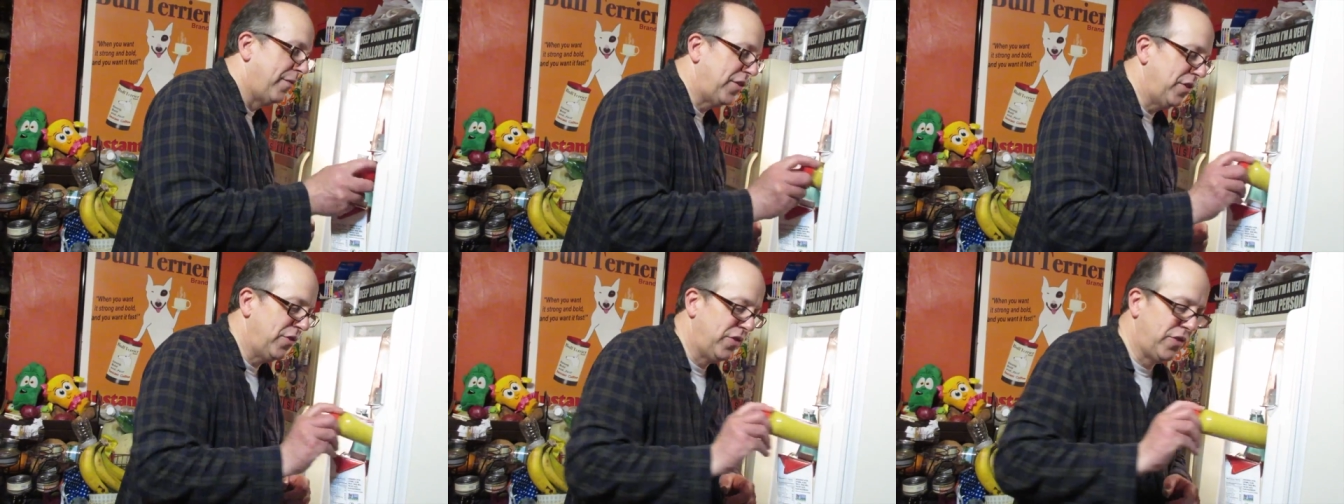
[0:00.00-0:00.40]

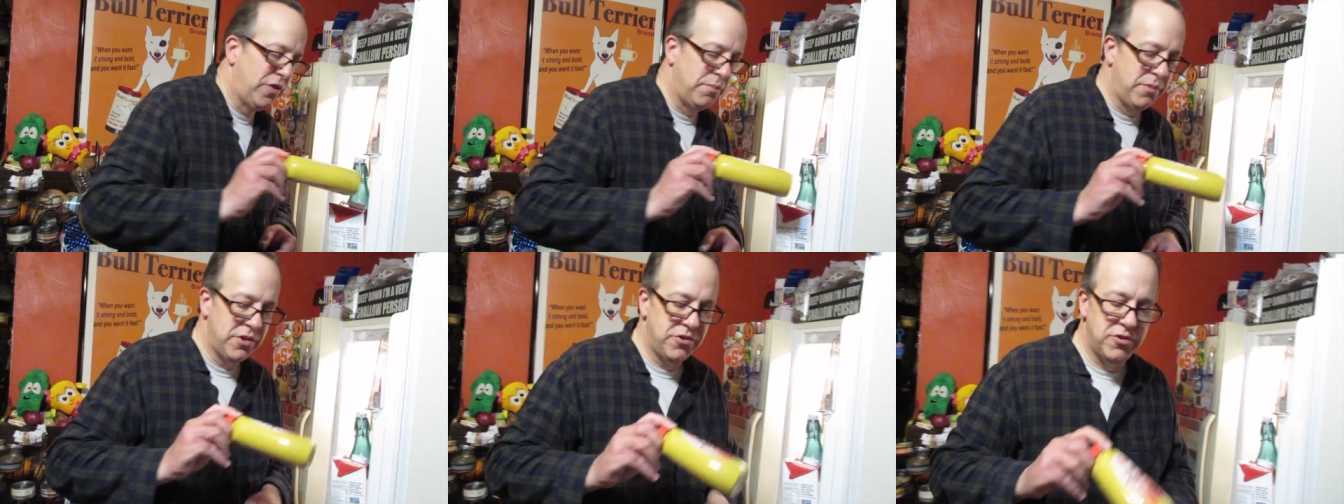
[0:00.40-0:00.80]
have to use
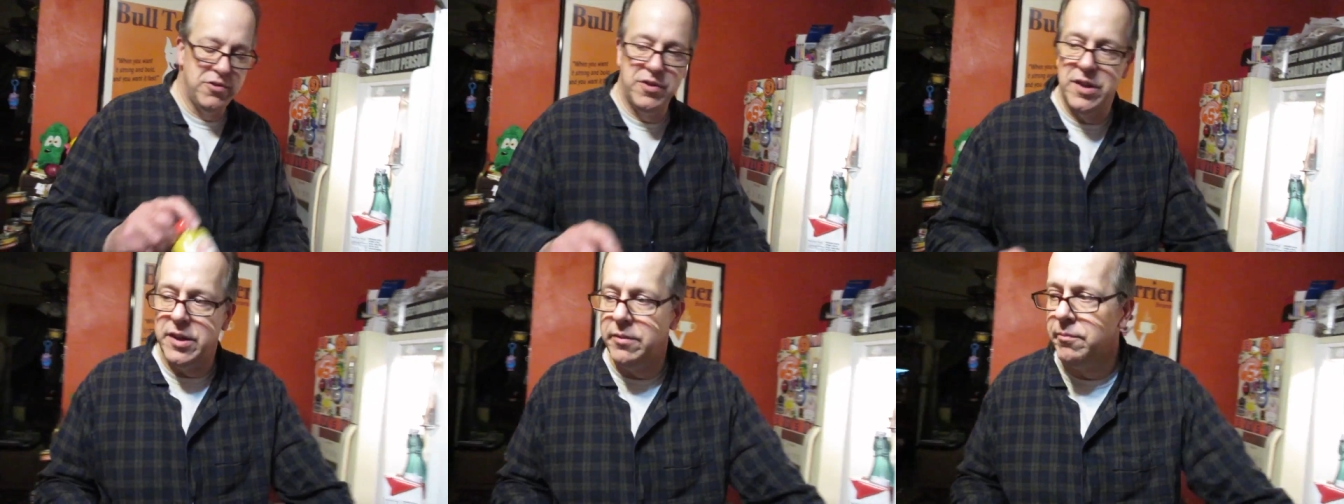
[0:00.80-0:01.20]
this
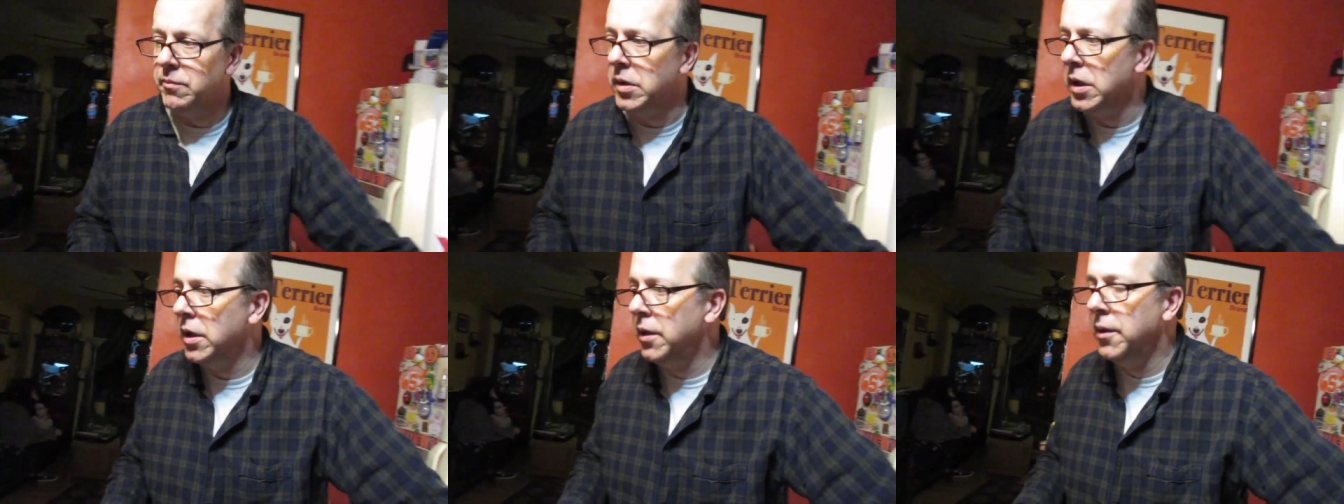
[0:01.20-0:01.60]
mustard then.
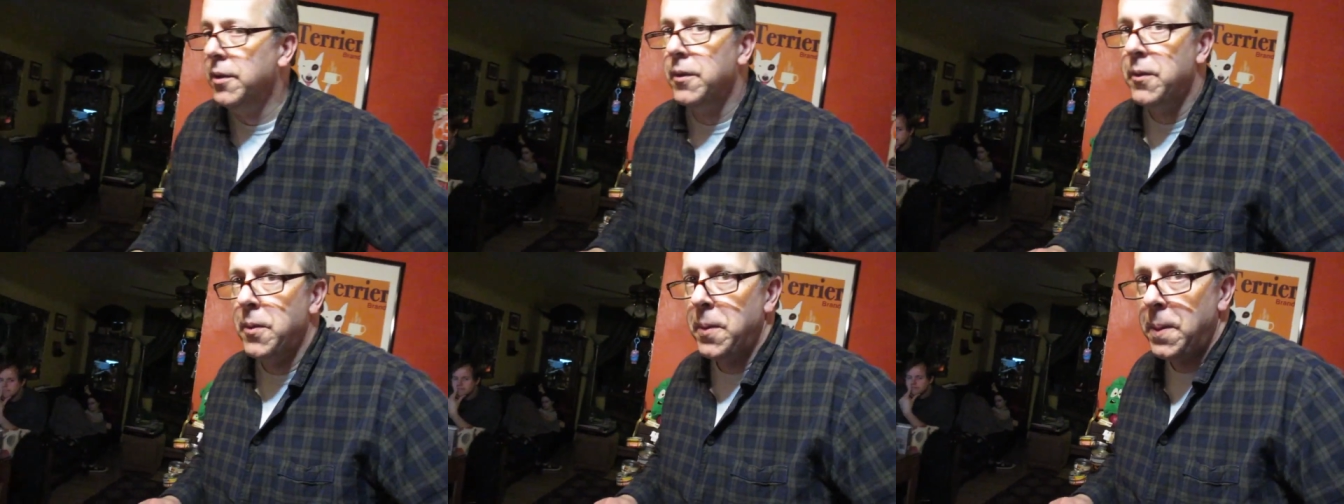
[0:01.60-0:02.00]

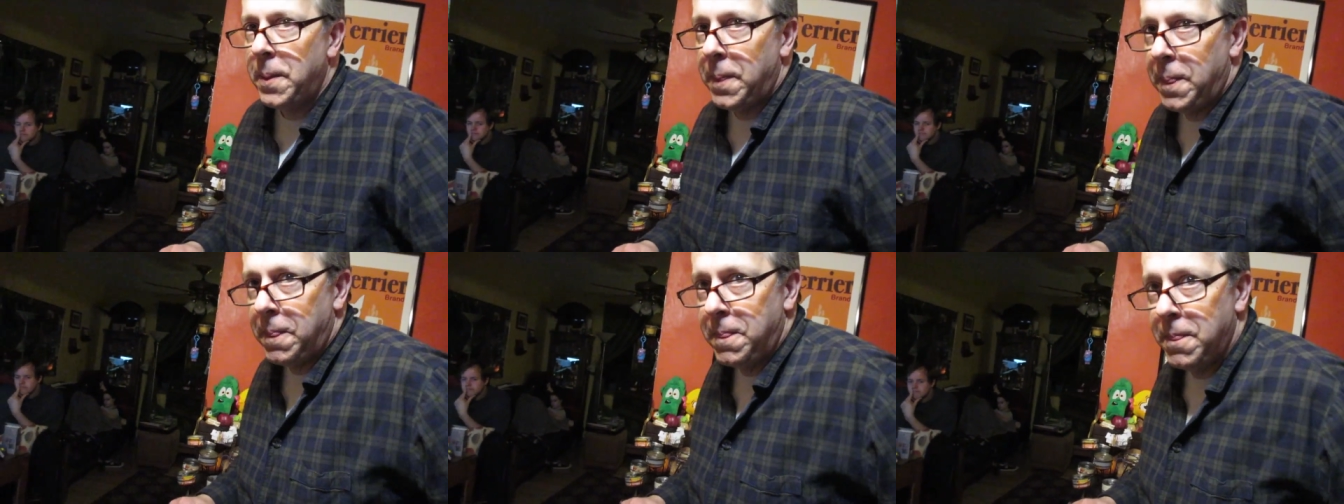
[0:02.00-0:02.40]

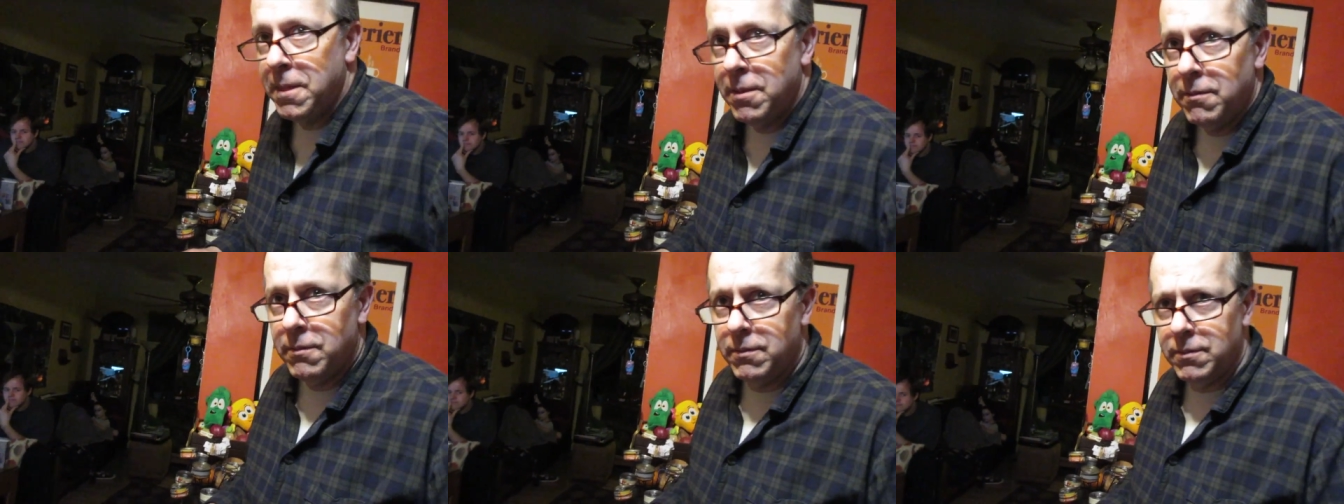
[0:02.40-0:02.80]

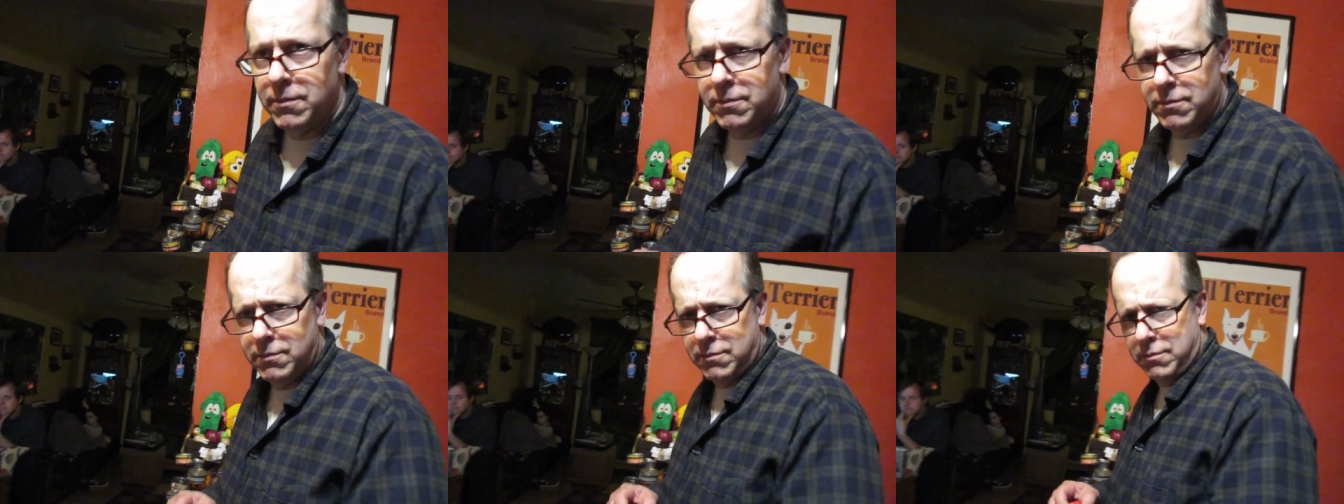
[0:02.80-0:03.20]
No!
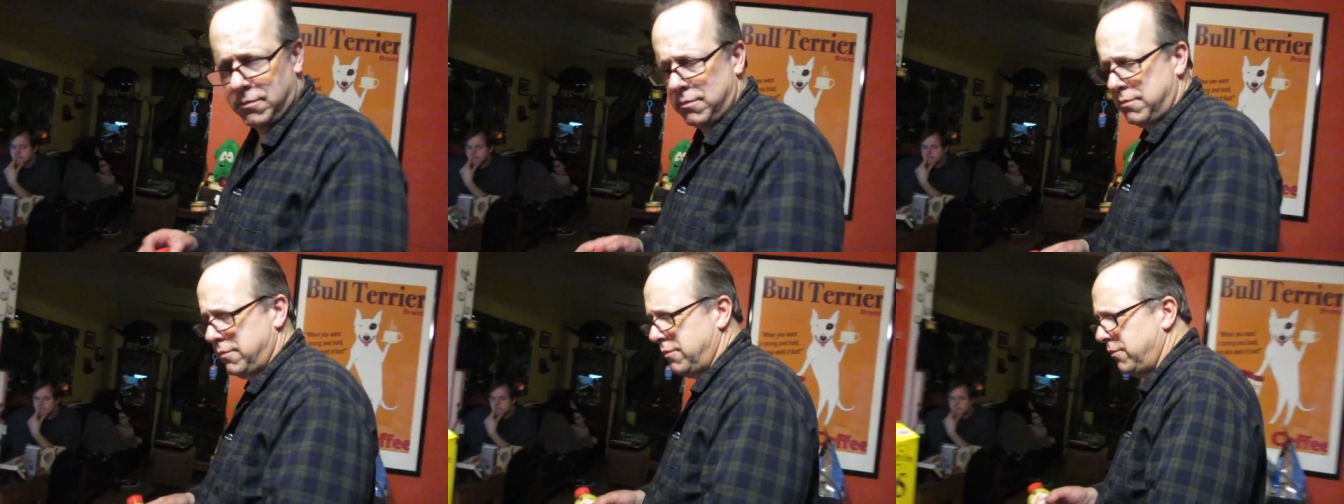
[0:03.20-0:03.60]

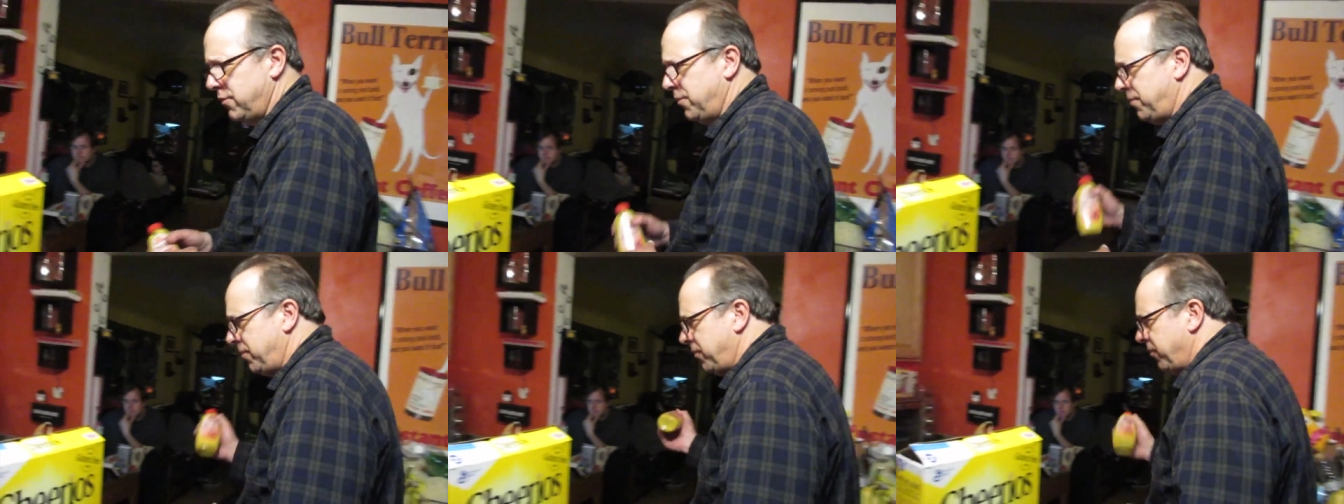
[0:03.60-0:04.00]

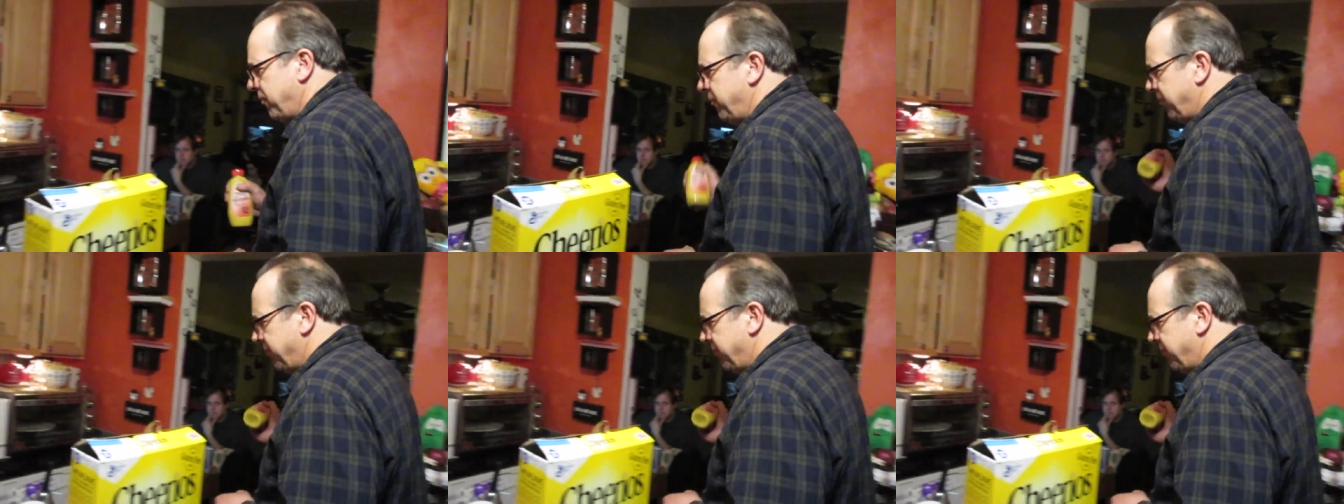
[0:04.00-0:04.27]
That's not